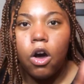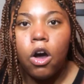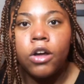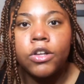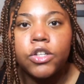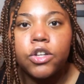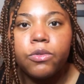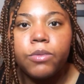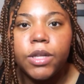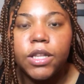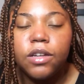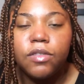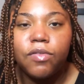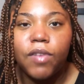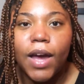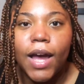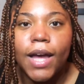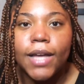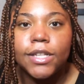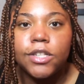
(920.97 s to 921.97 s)
Also really
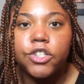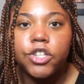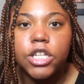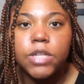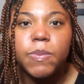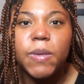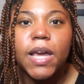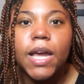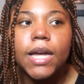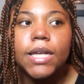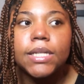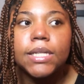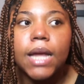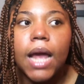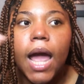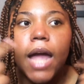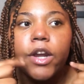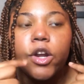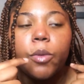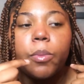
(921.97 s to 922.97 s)
fast, just because
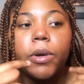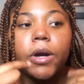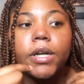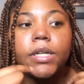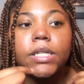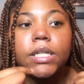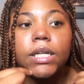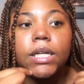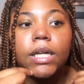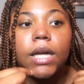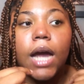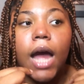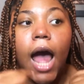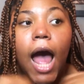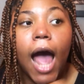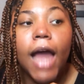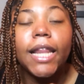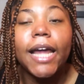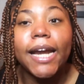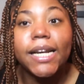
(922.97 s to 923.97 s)
I know personally
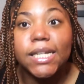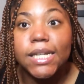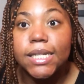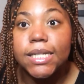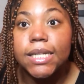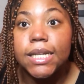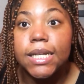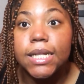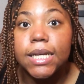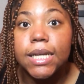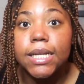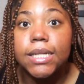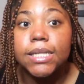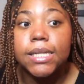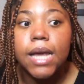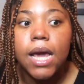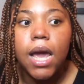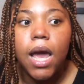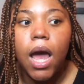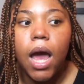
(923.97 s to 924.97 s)
I like to see this.
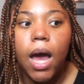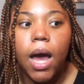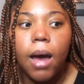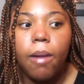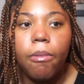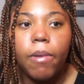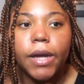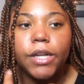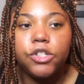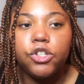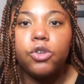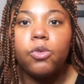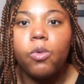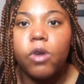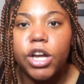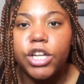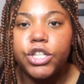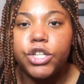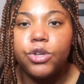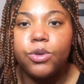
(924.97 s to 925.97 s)
I do
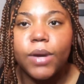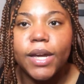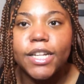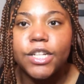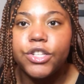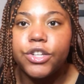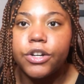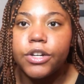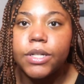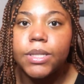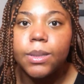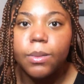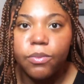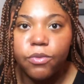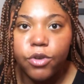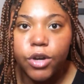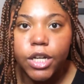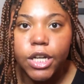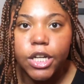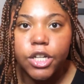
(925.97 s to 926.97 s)
want to insert some
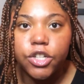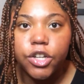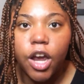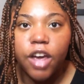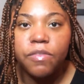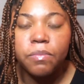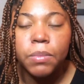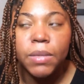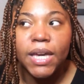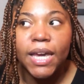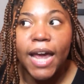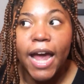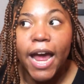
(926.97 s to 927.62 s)
footage of me